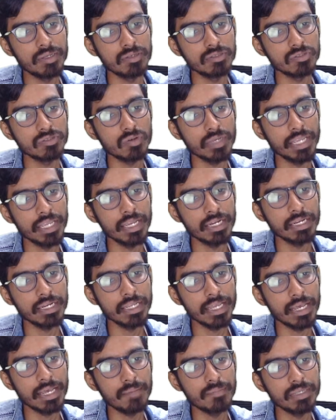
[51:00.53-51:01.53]
So n
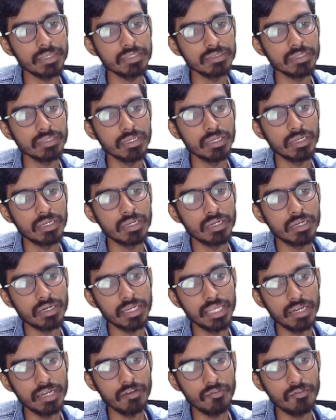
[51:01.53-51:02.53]
cap is
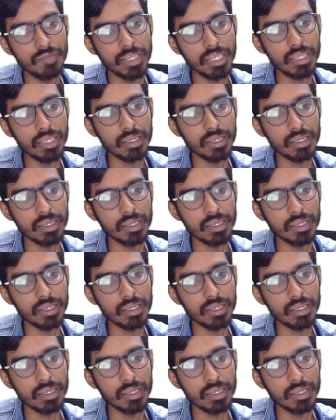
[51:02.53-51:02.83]
del phi